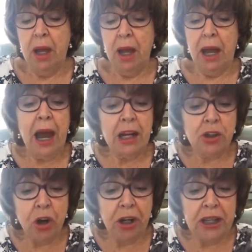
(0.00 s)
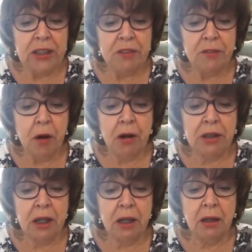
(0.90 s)
Electronic
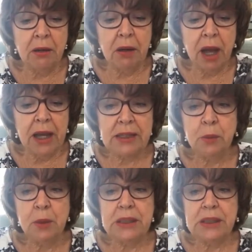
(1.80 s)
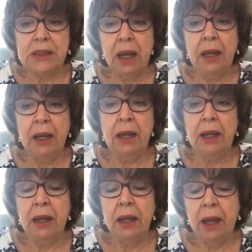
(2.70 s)
Intifada, Asa Wynne
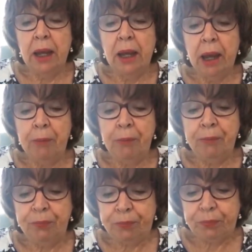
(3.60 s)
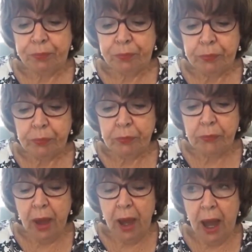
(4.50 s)
Stanley, and
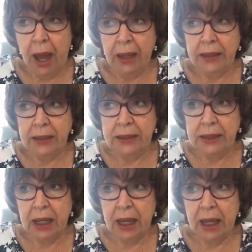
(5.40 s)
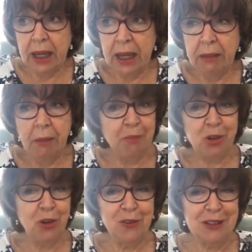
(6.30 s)
I'm
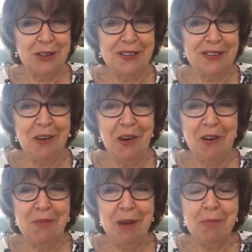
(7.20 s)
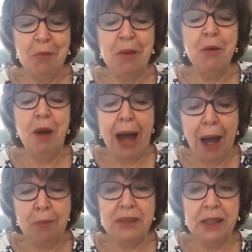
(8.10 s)
sure there's others I can't remember, but they were
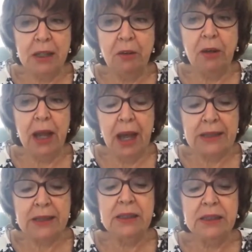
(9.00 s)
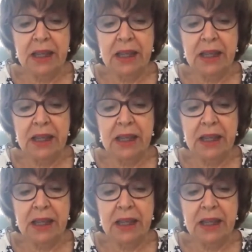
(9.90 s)
absolutely excellent.